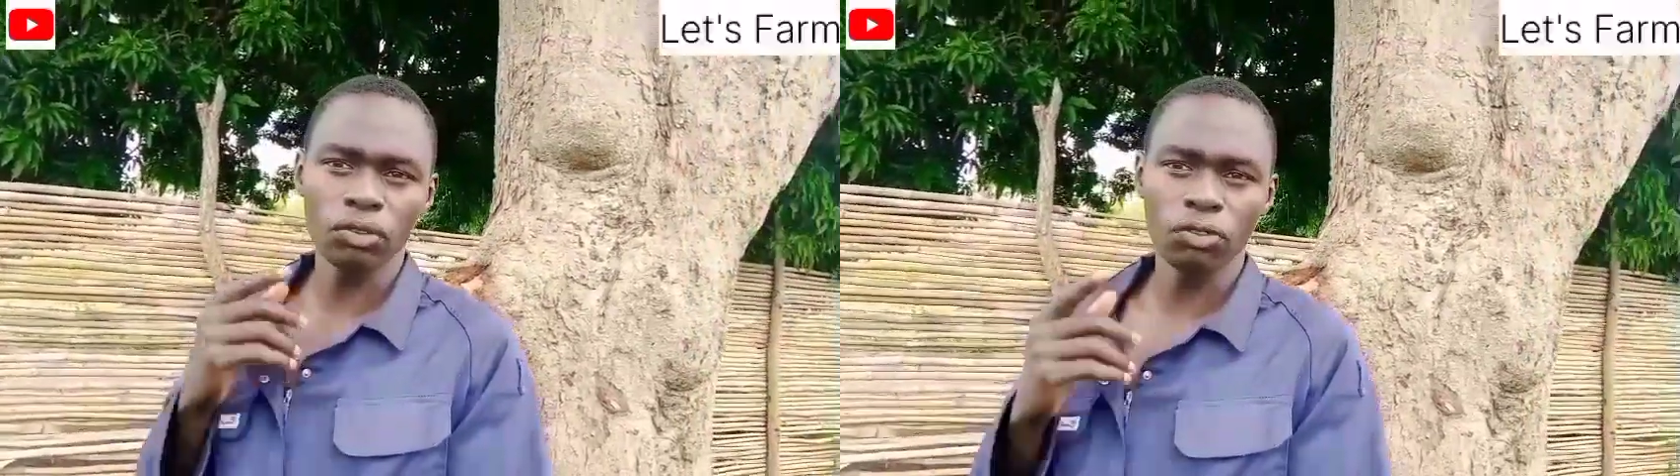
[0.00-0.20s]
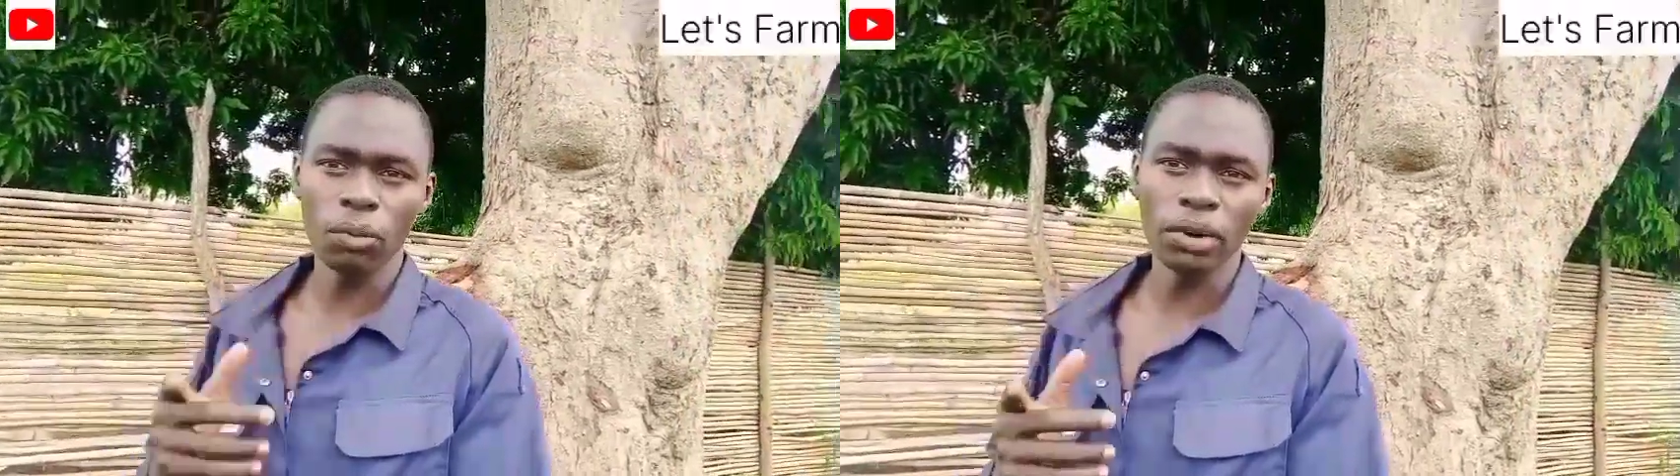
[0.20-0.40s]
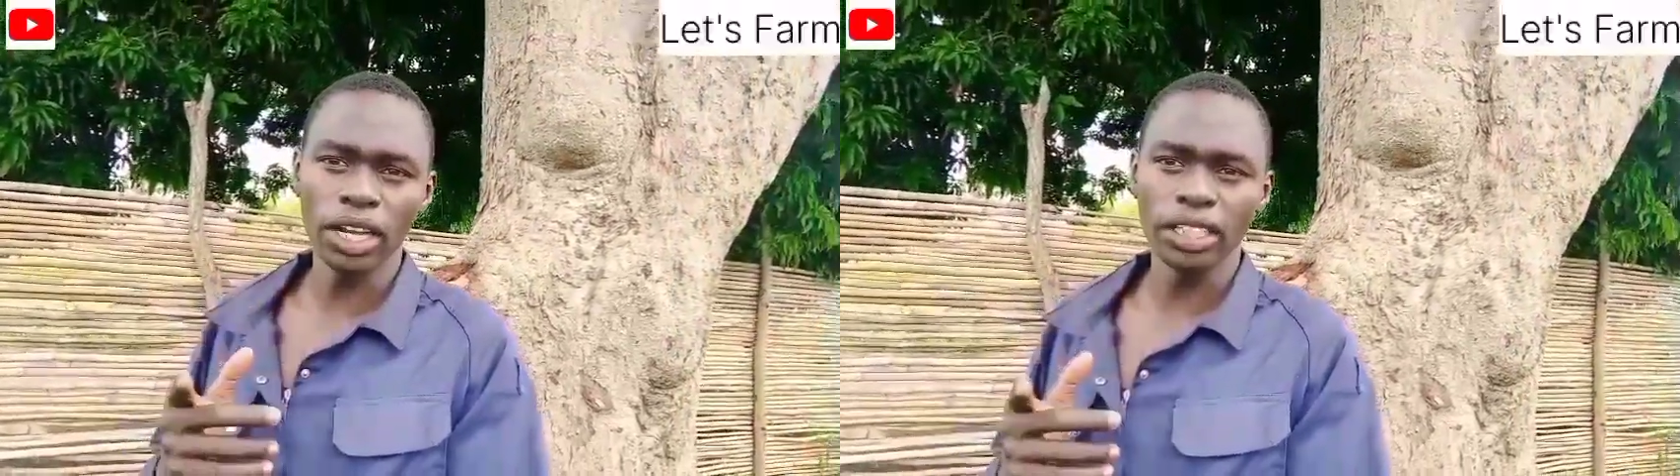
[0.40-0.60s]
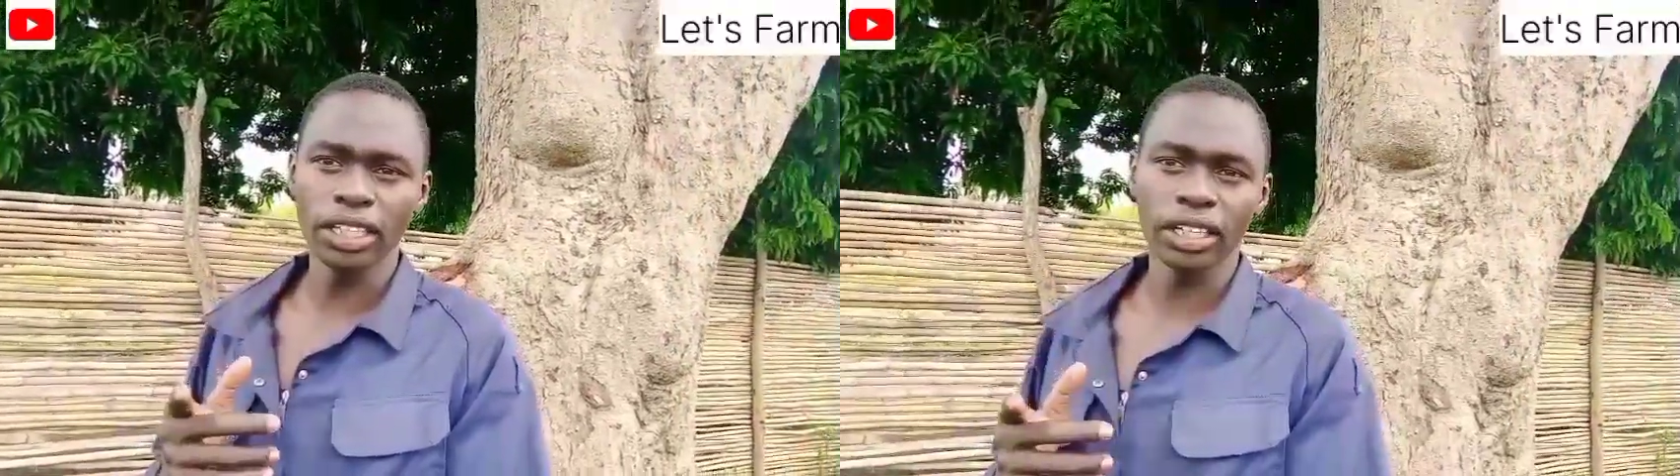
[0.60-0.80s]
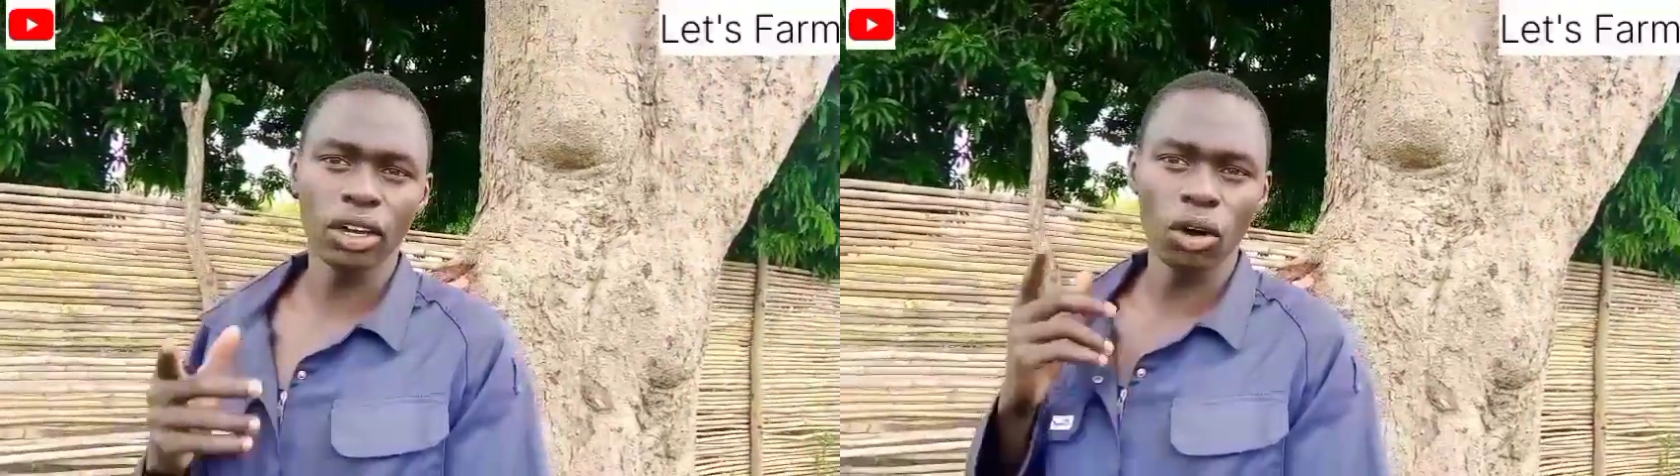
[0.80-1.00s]

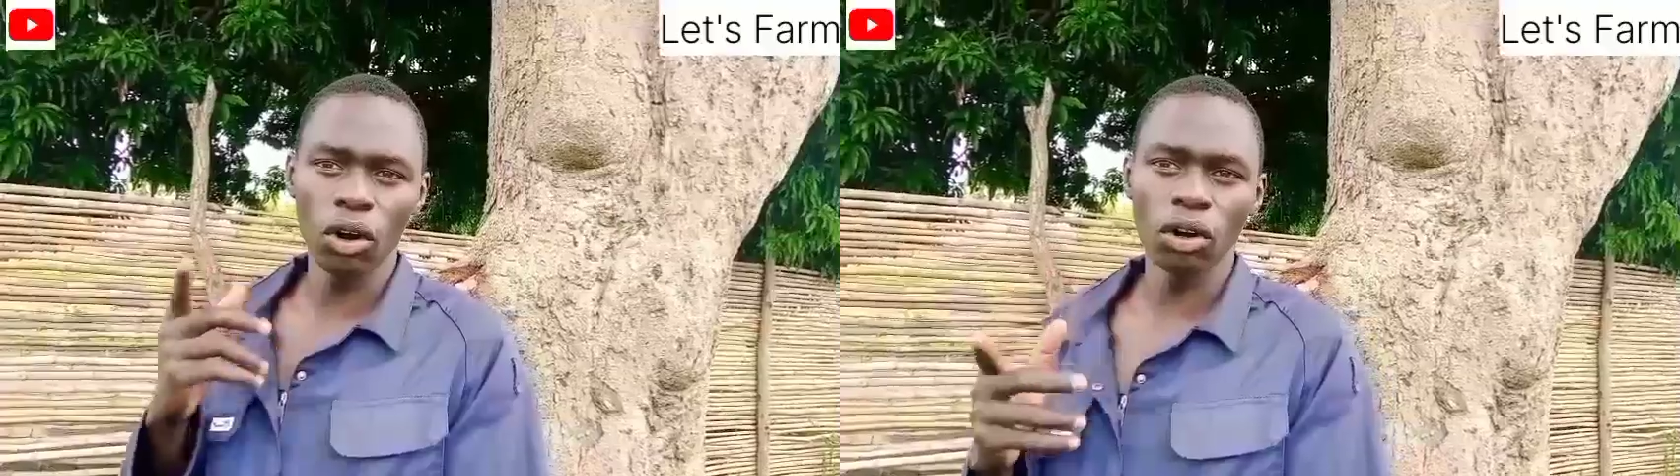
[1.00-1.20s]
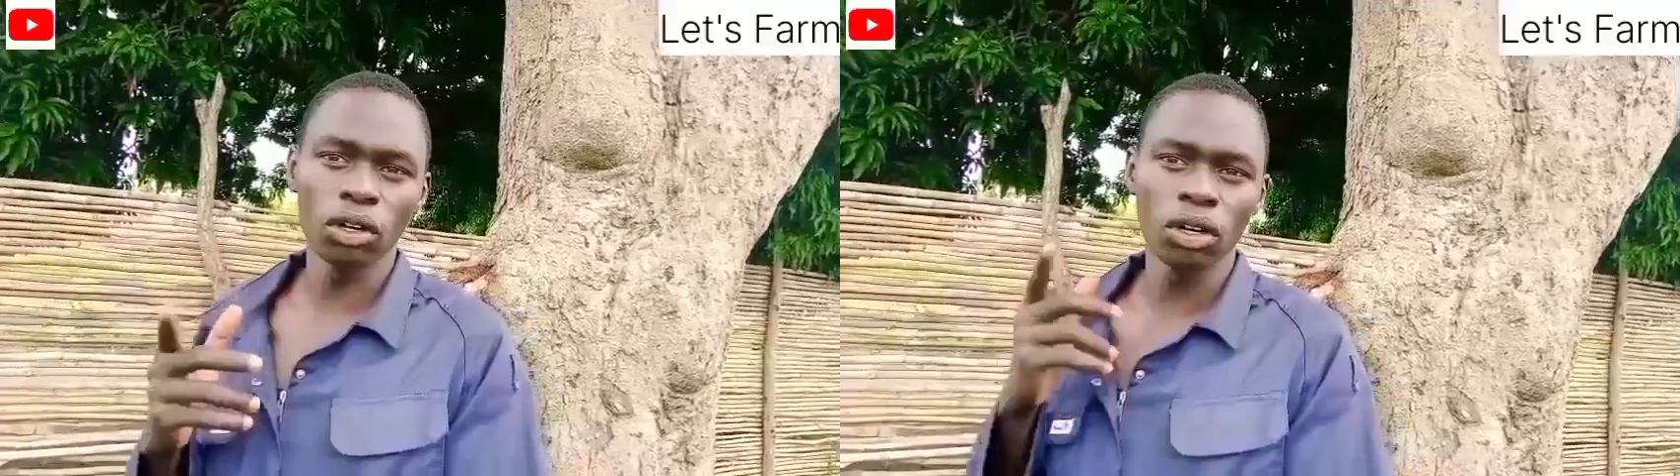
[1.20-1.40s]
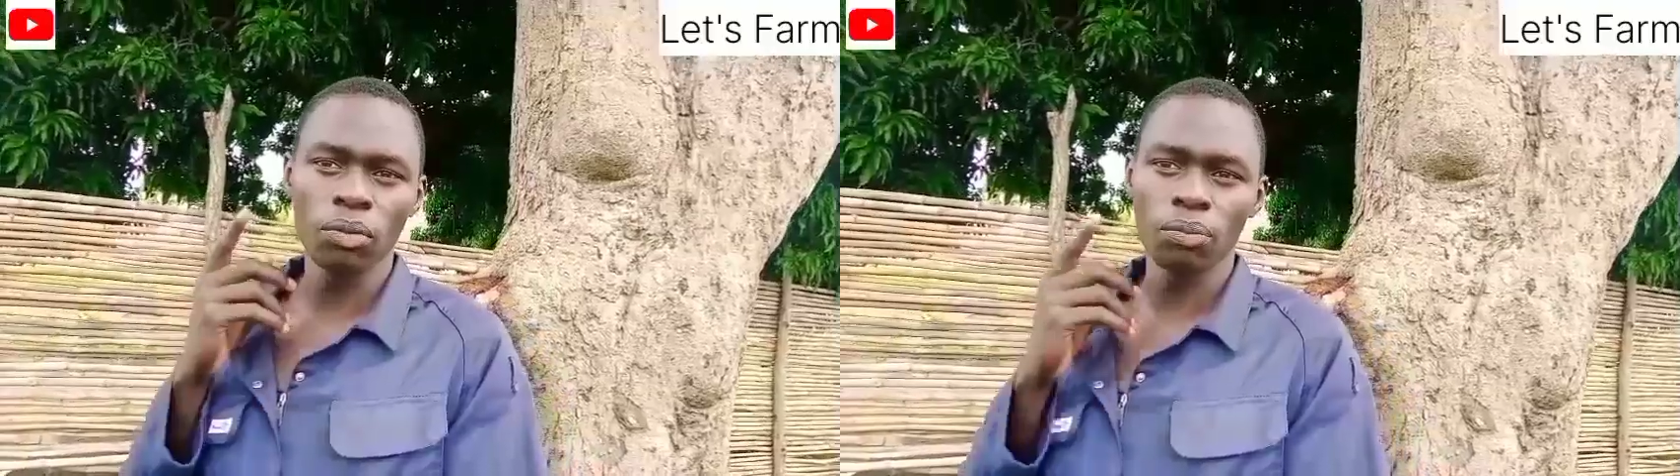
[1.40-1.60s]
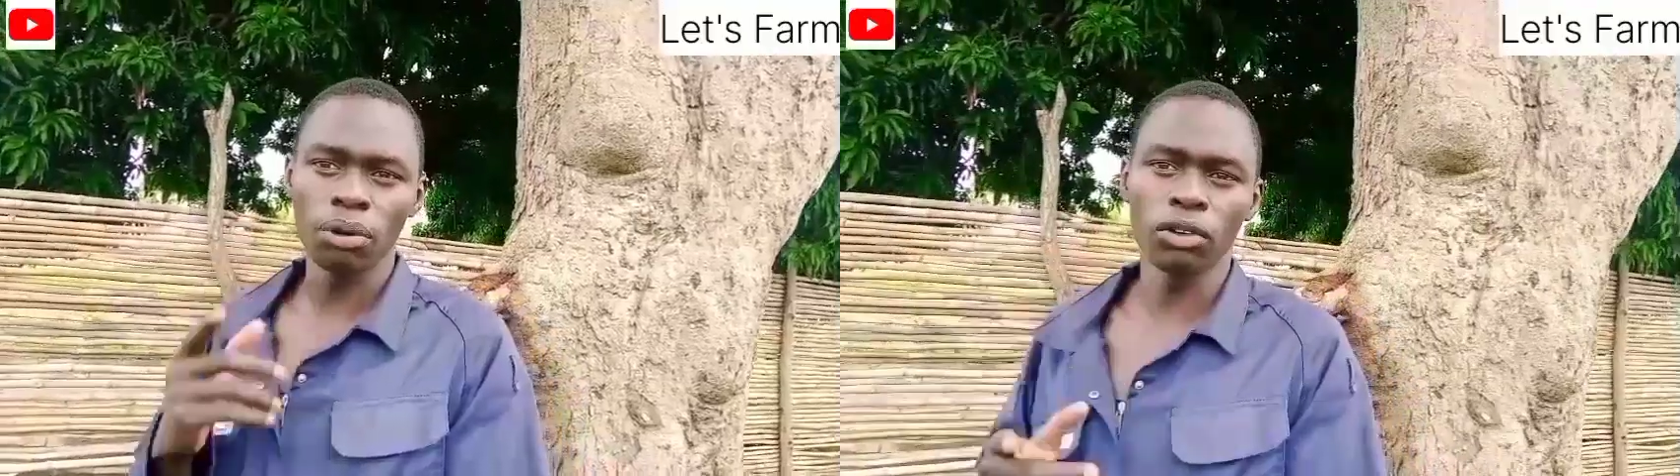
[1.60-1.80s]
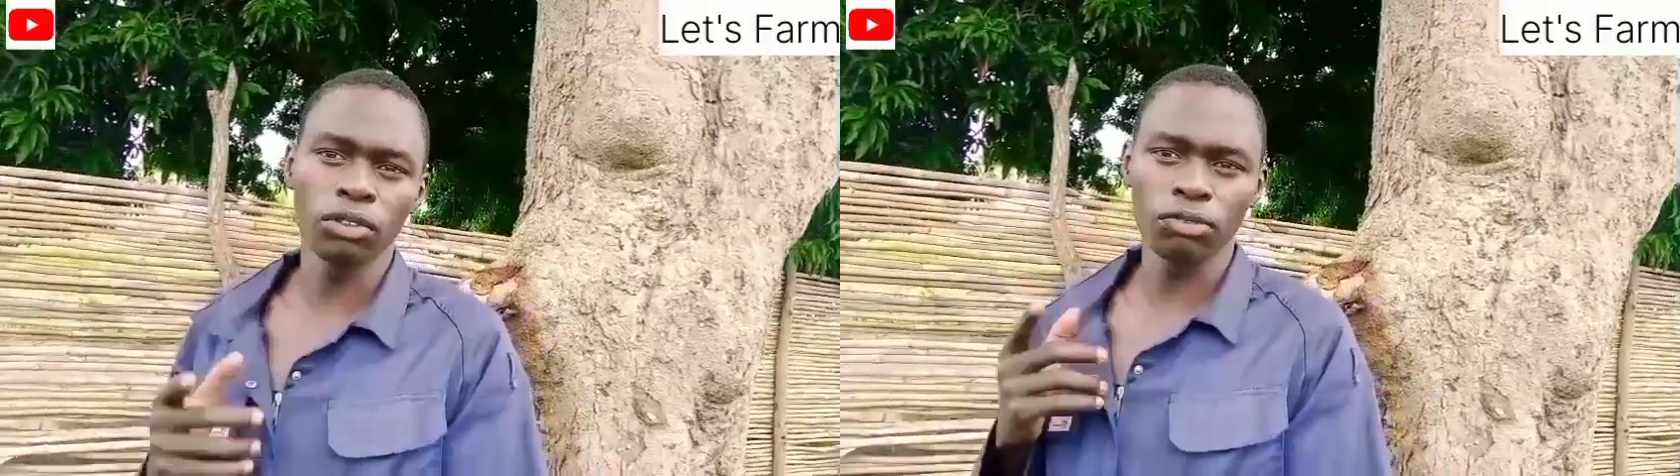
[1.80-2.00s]
formulating your own
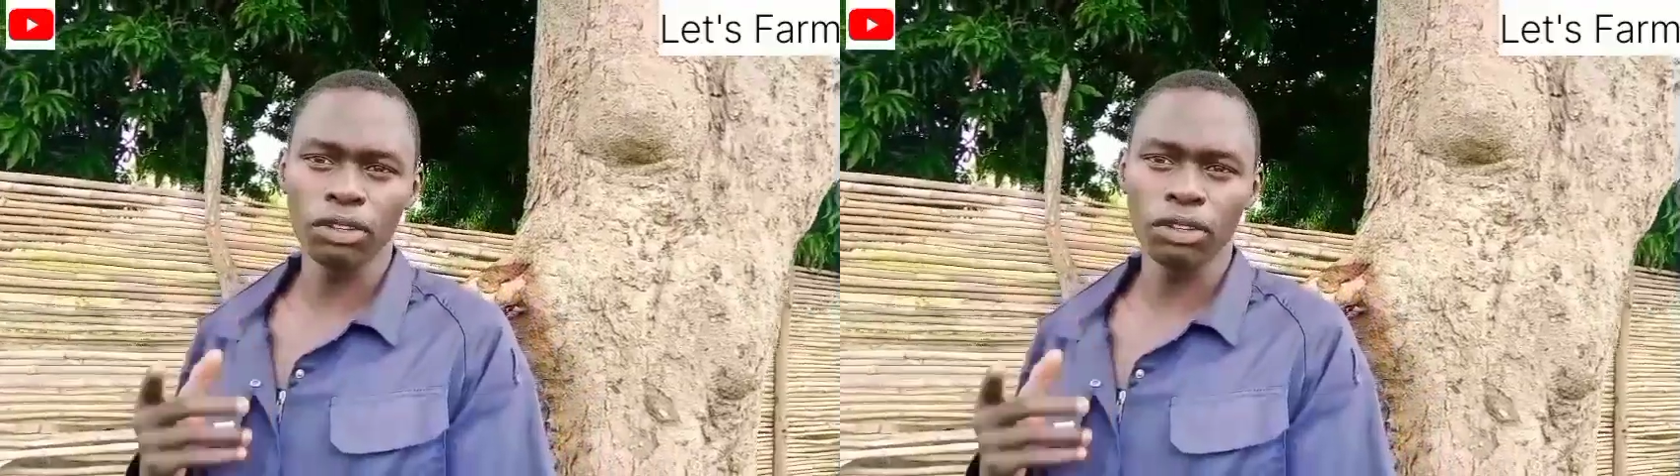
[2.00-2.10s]
poultry